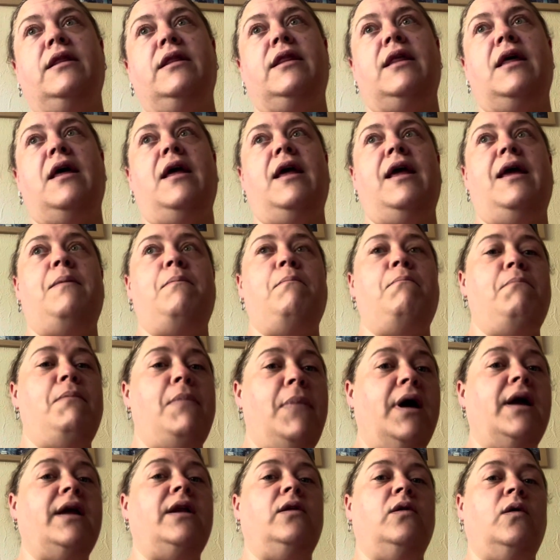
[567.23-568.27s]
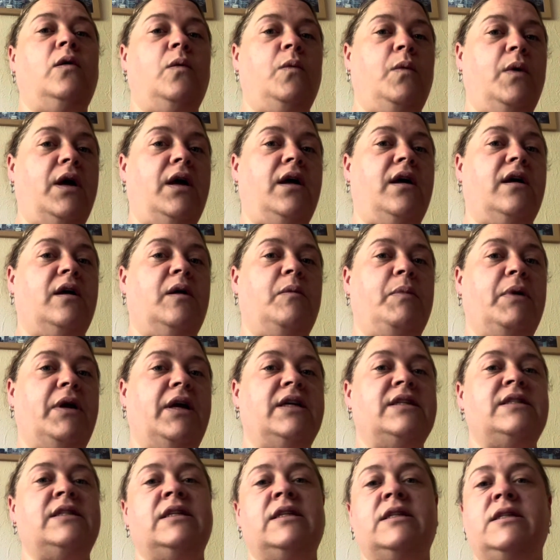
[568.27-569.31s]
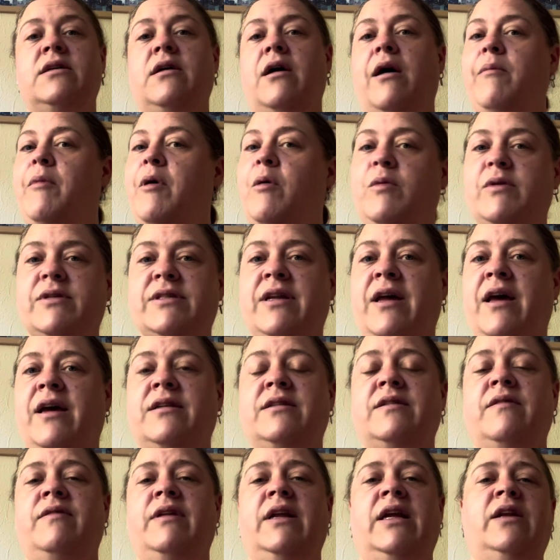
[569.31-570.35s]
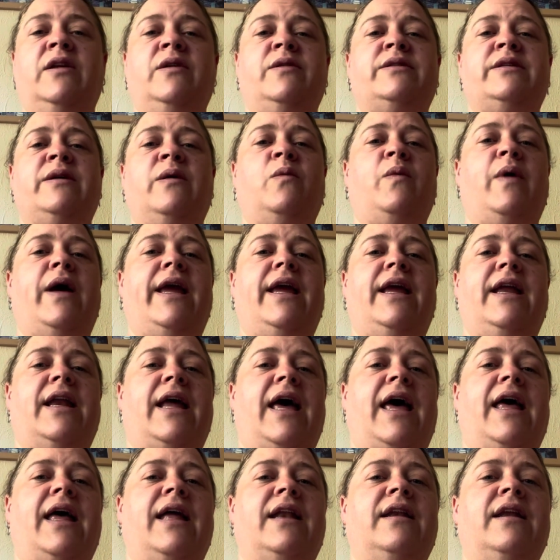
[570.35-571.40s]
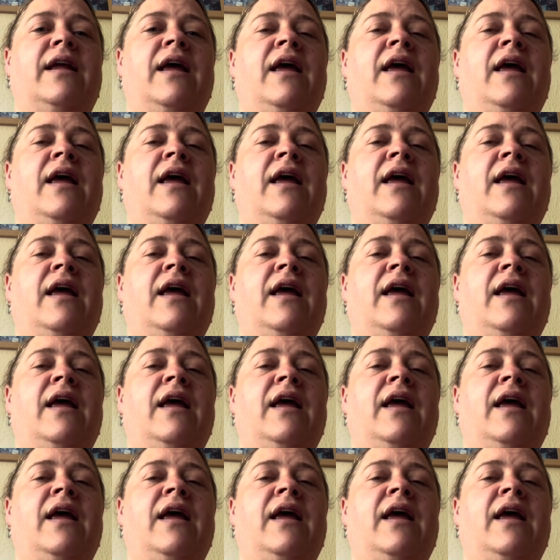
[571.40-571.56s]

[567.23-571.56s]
that it might not work, because at the time I wasn't actively losing weight, and